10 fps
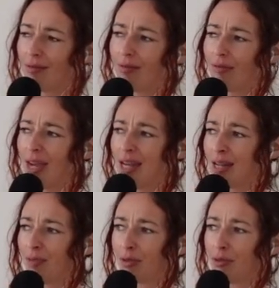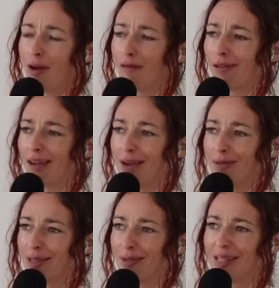fighting with whoever, I
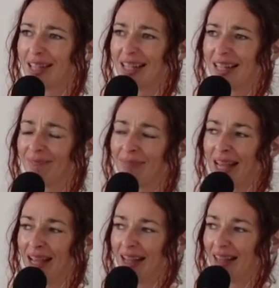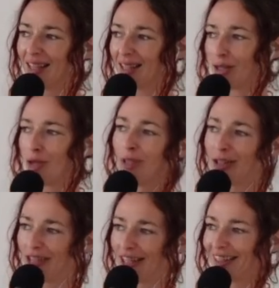was always like, this is human
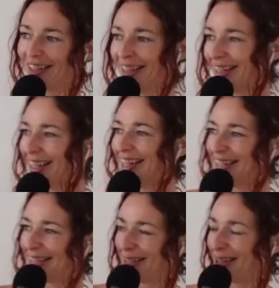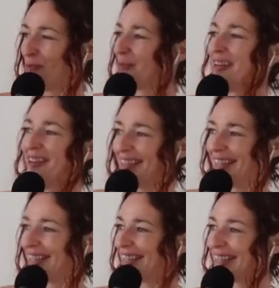shit. Like I need to go beyond
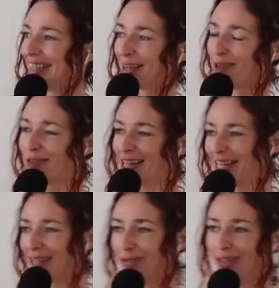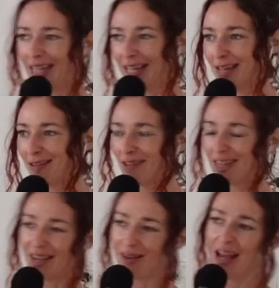this. And like, who do I need to forgive? And
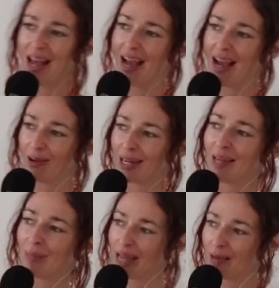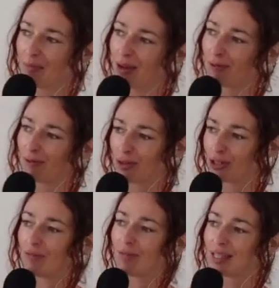like, how can I become a better
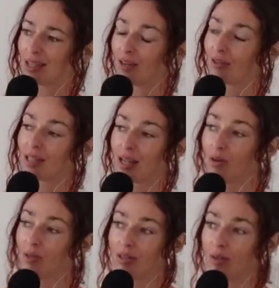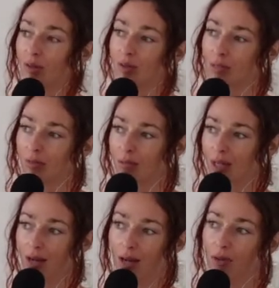version of myself? Cause I always knew there was something
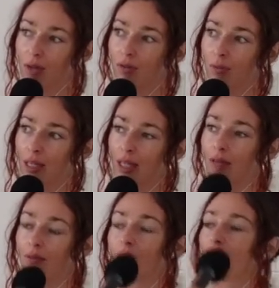bigger out there for me. And for